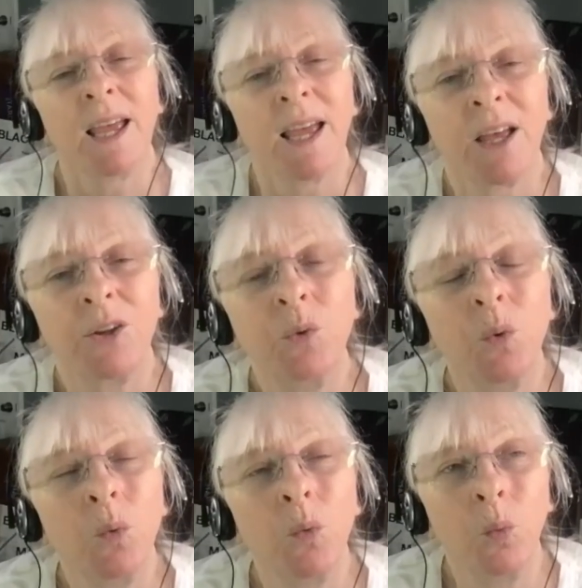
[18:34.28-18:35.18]
And
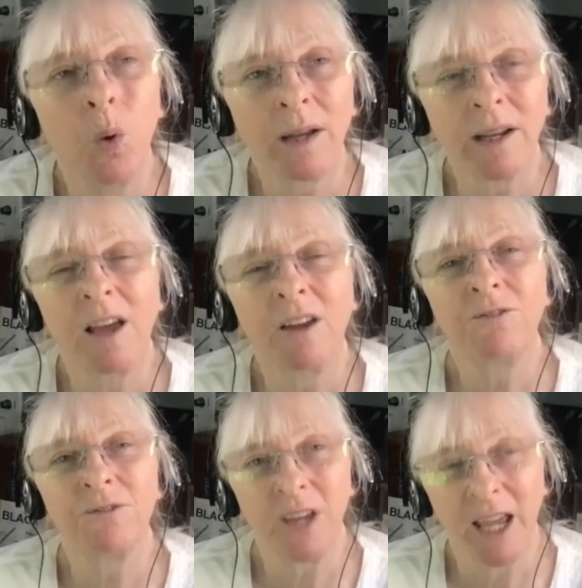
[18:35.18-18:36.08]
what I've
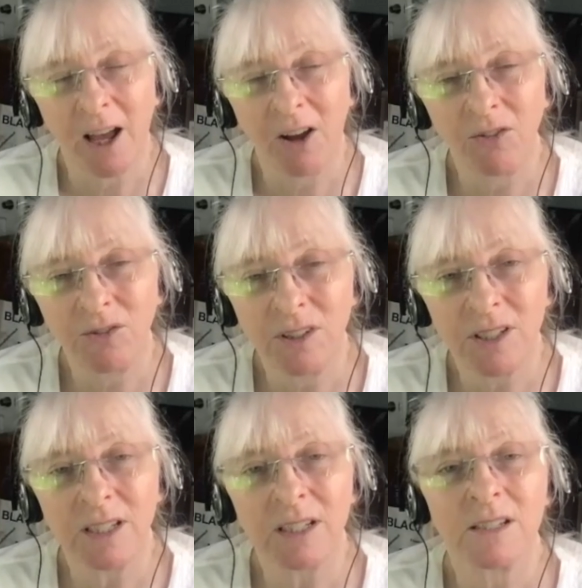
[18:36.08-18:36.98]
found
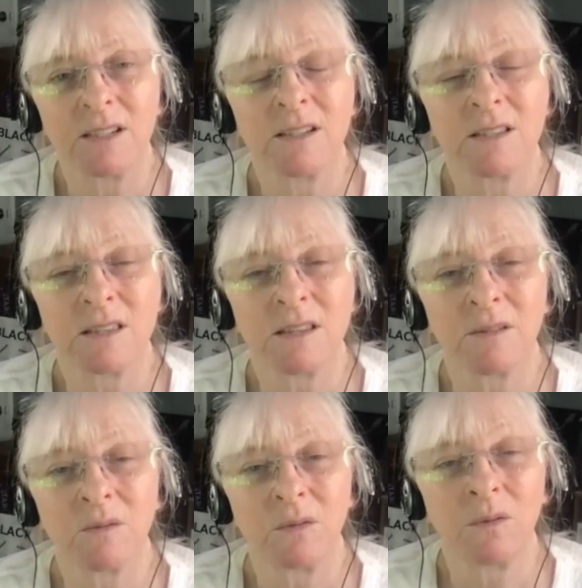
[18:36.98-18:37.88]
is,
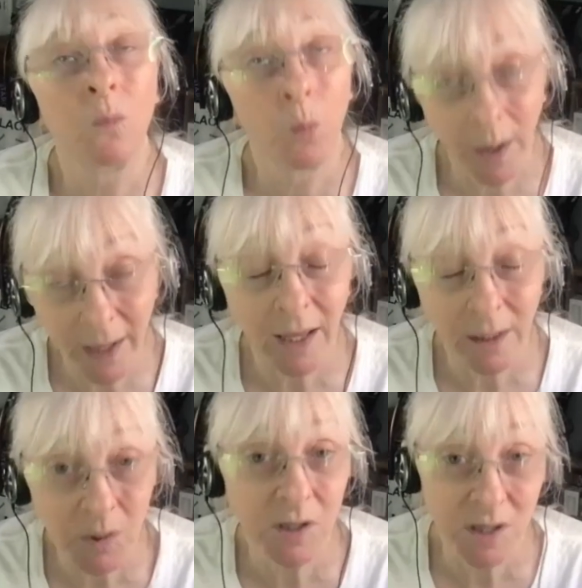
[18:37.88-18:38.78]
and what
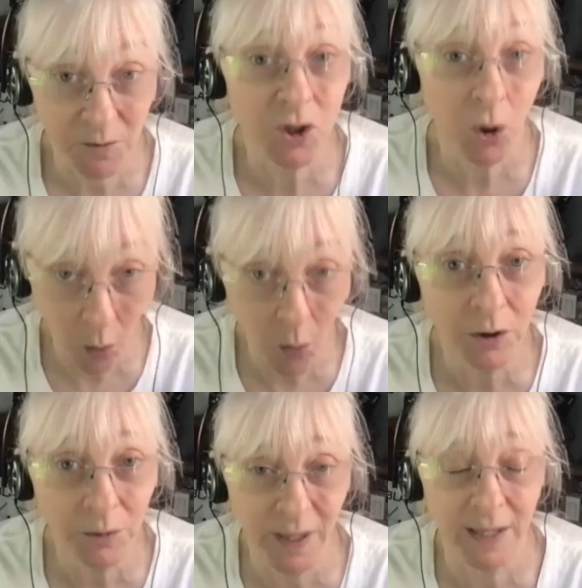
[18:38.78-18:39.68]
animals have
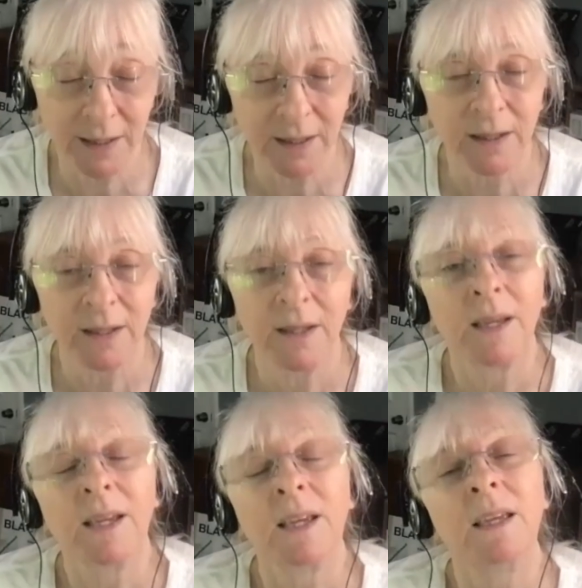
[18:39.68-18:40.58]
told me,
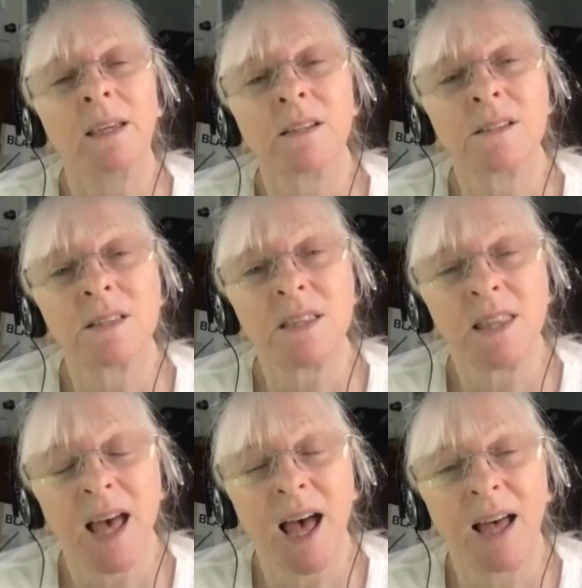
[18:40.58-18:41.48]
is
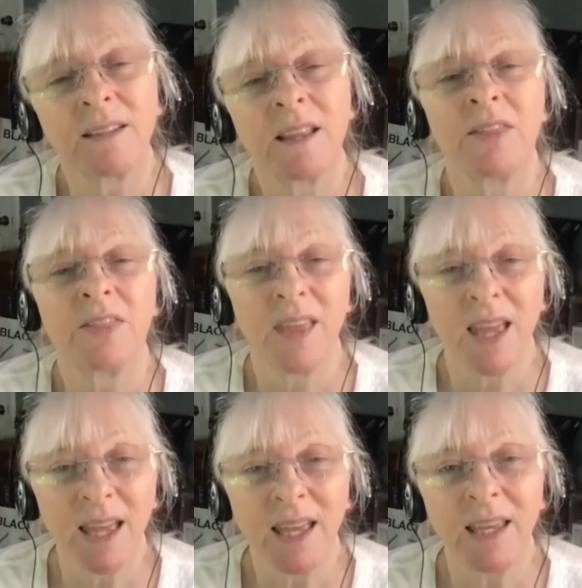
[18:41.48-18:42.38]
that
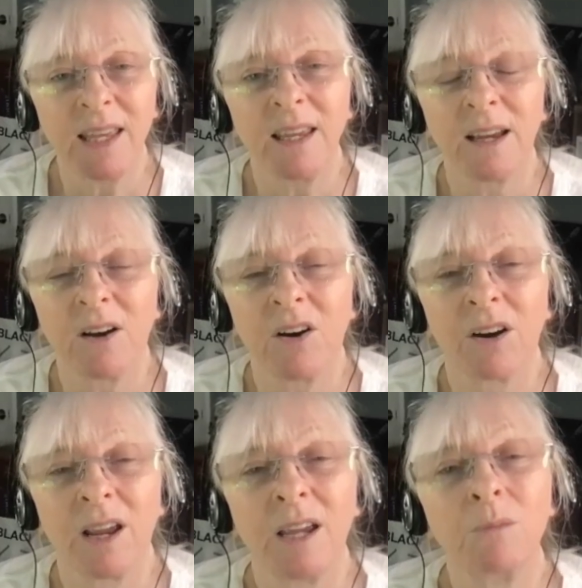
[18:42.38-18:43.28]
they
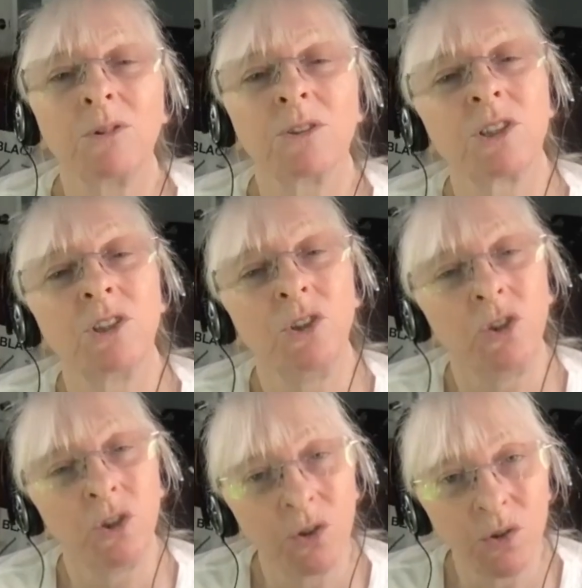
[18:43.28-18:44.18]
are able to
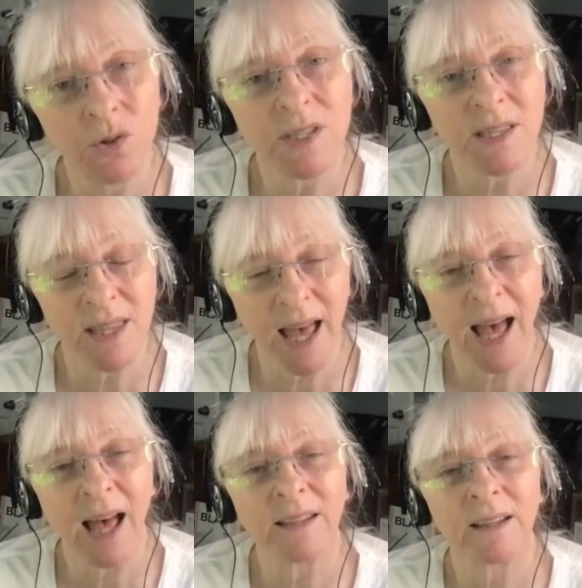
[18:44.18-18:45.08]
use
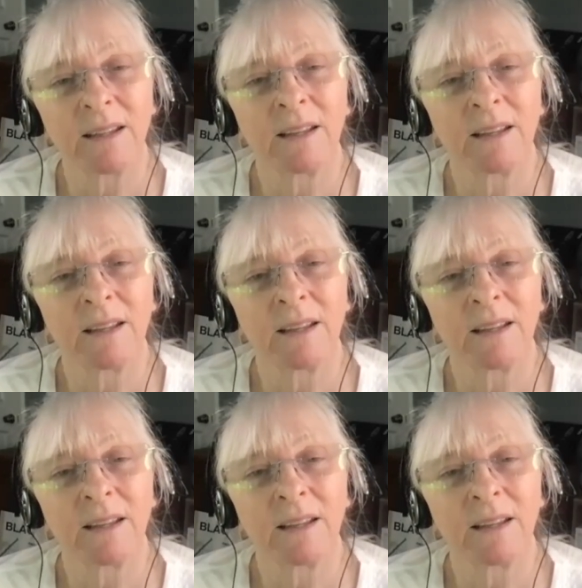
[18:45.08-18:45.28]
that